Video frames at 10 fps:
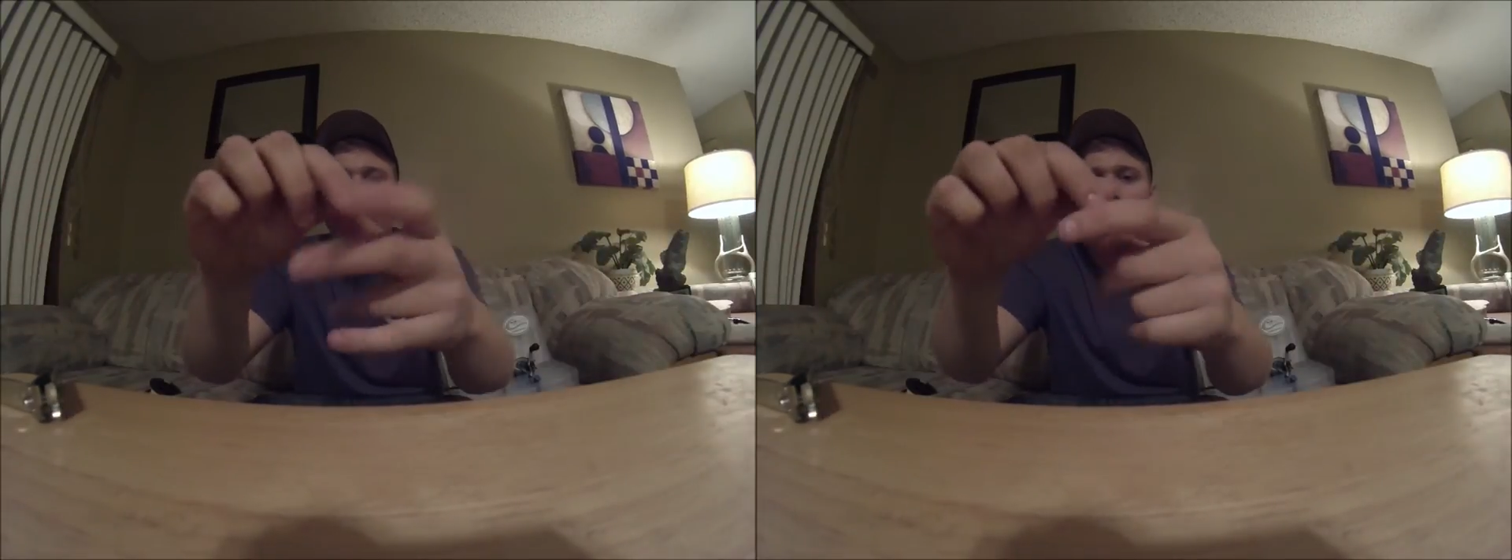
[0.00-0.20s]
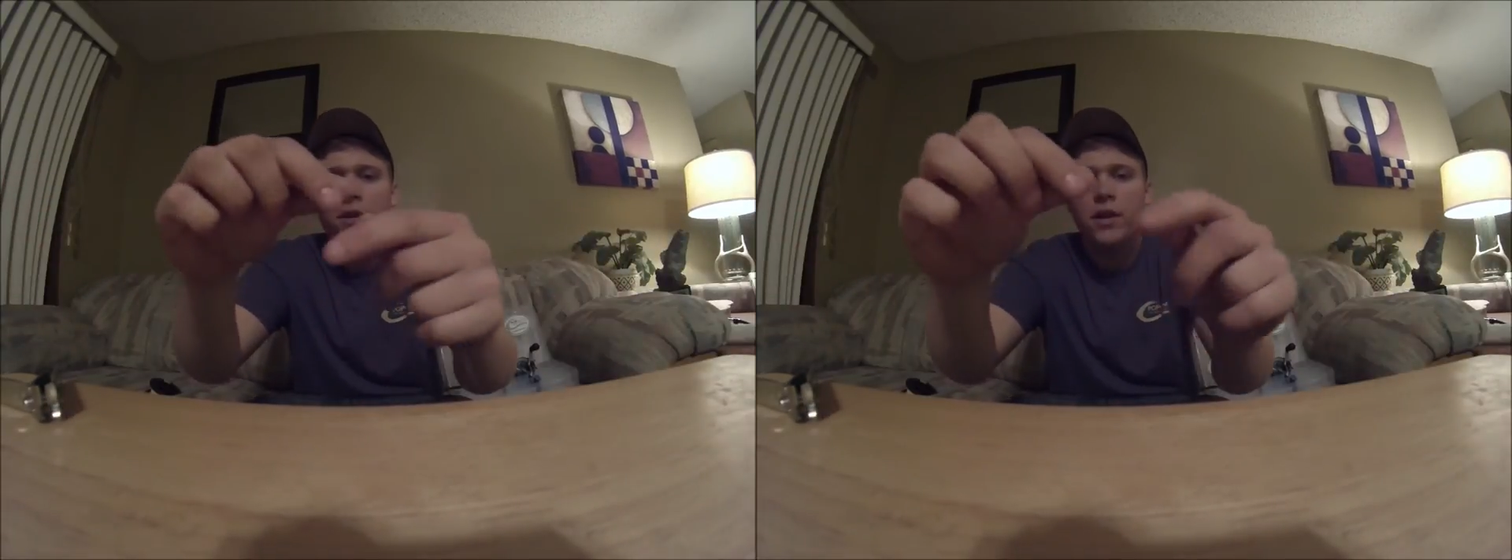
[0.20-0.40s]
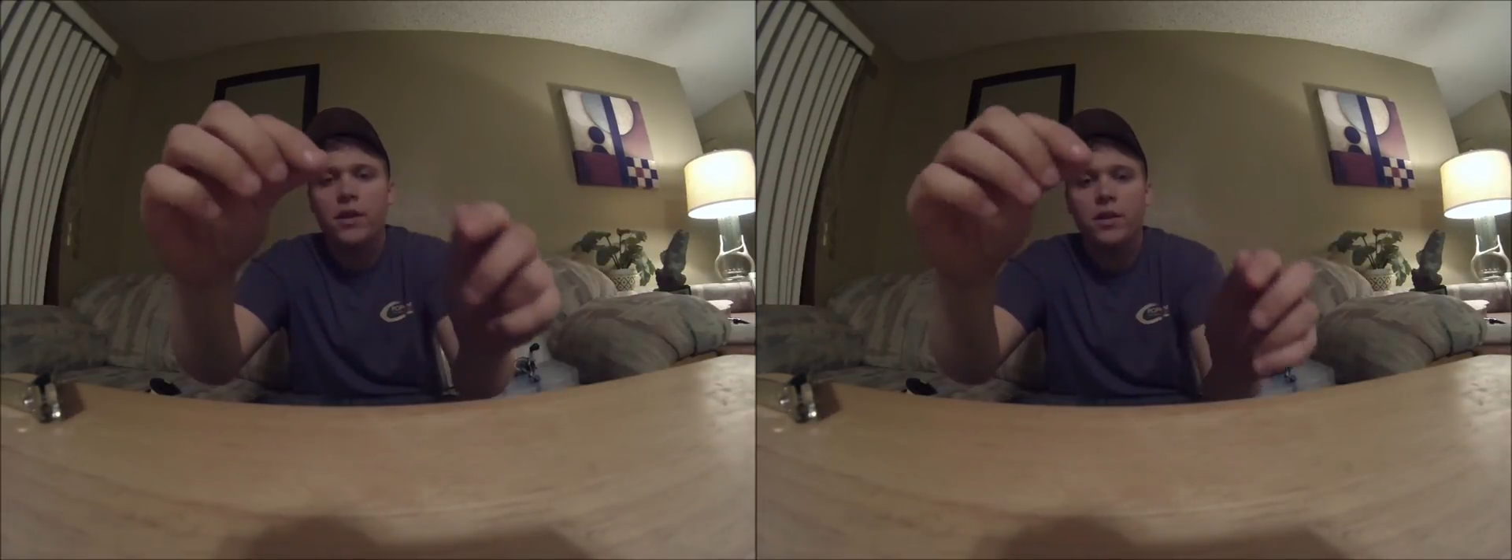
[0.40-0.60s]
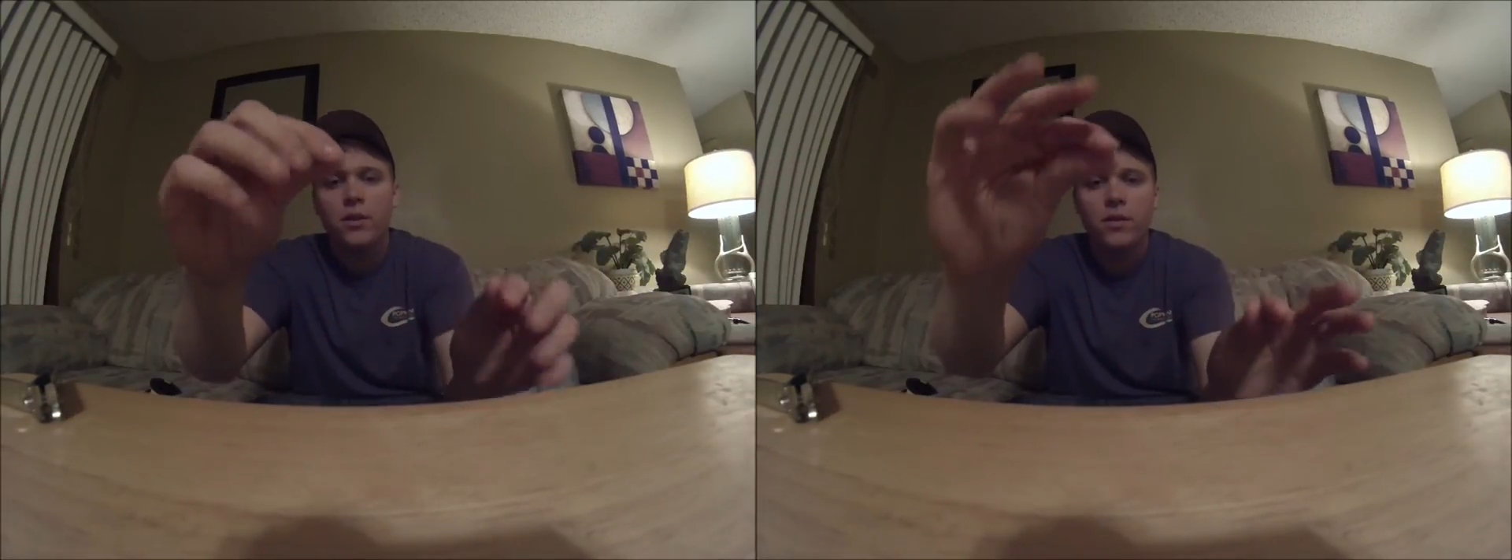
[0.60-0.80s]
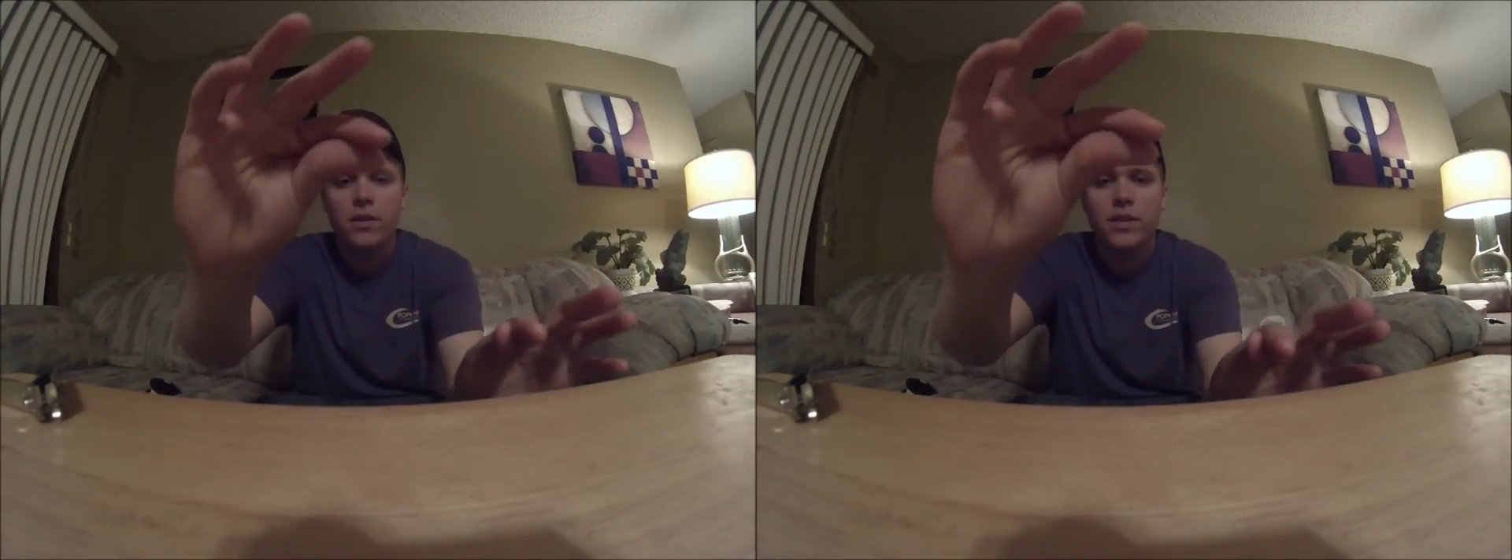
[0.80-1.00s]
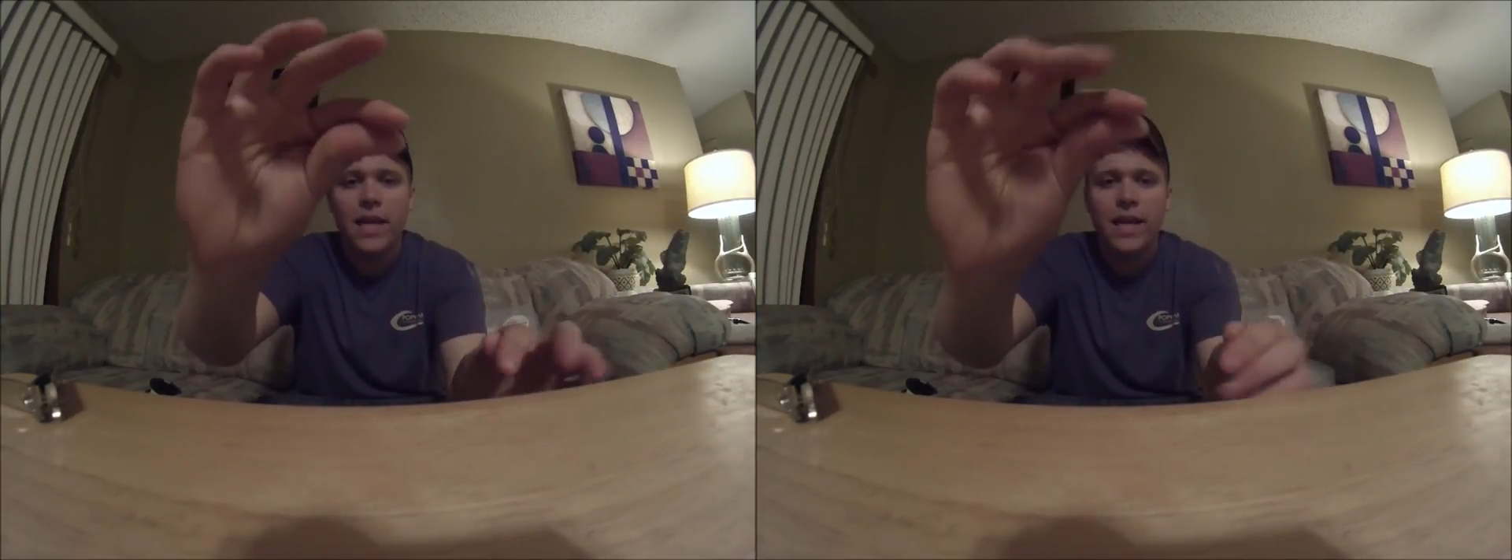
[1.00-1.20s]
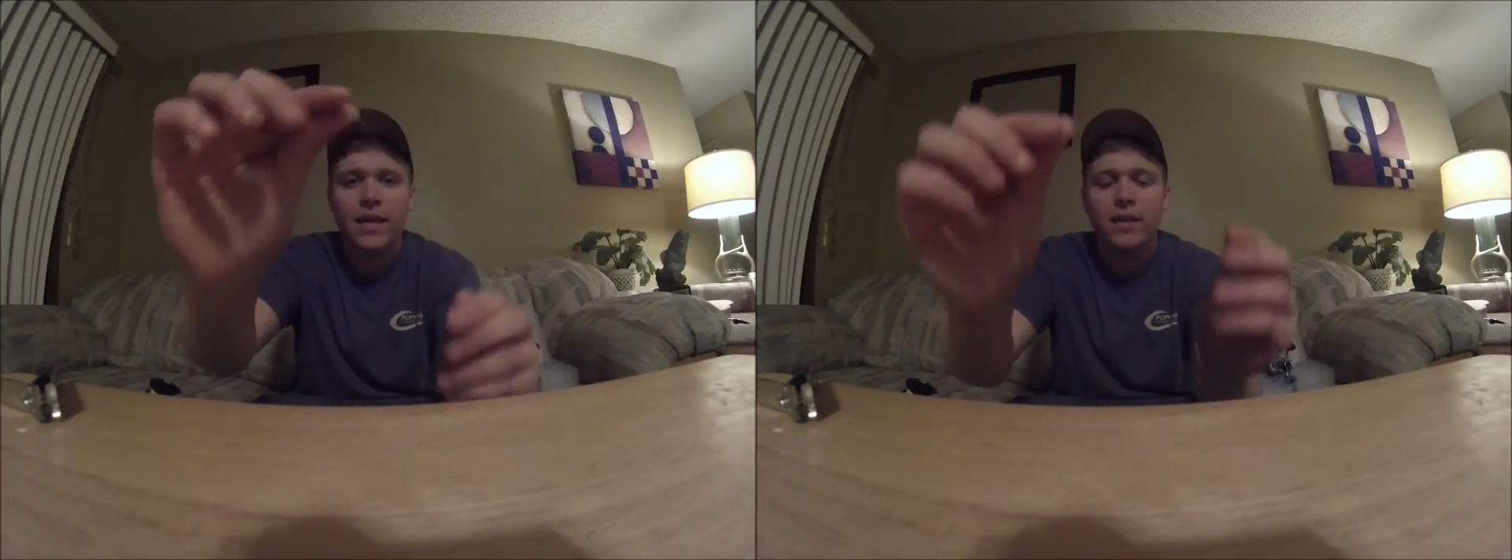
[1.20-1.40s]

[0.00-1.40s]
All you're going to do is take